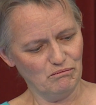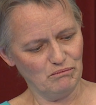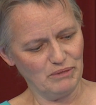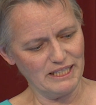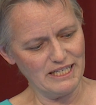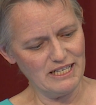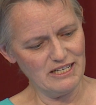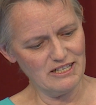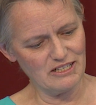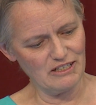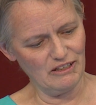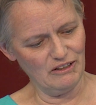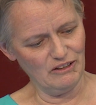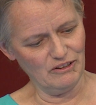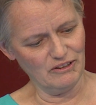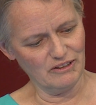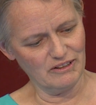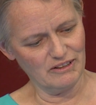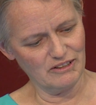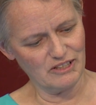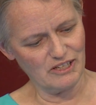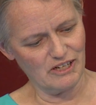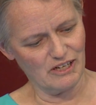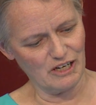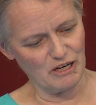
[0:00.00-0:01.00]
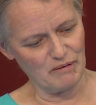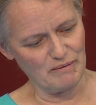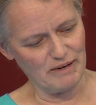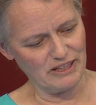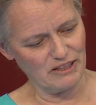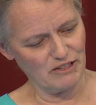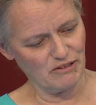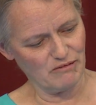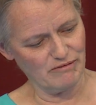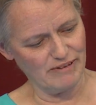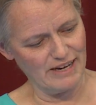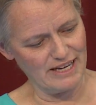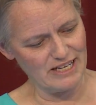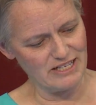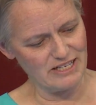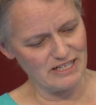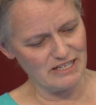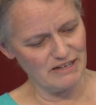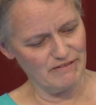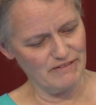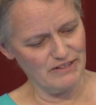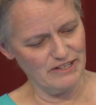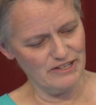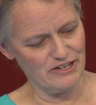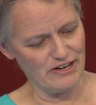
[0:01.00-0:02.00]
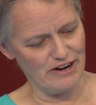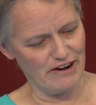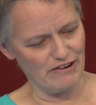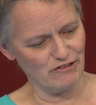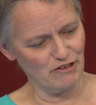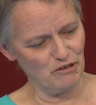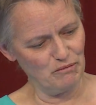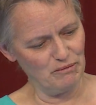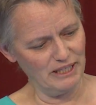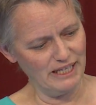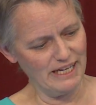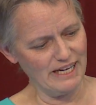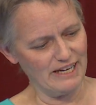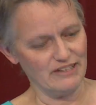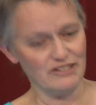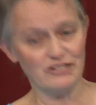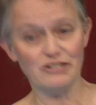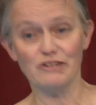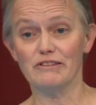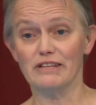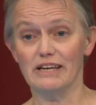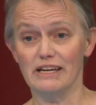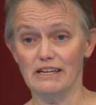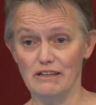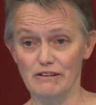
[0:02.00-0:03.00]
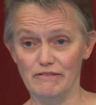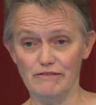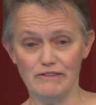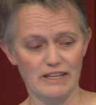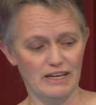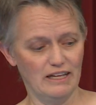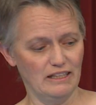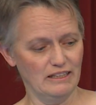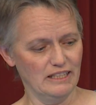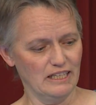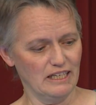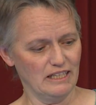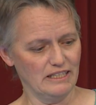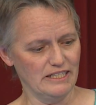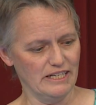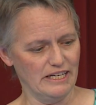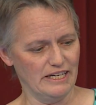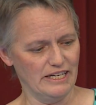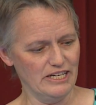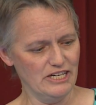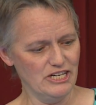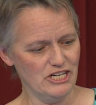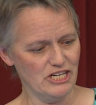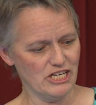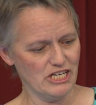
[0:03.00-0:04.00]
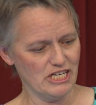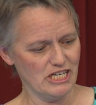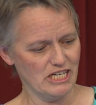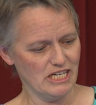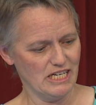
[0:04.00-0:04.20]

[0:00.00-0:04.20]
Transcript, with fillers: Please look, talk about the rest of the general plan. So thank you for that little nudge,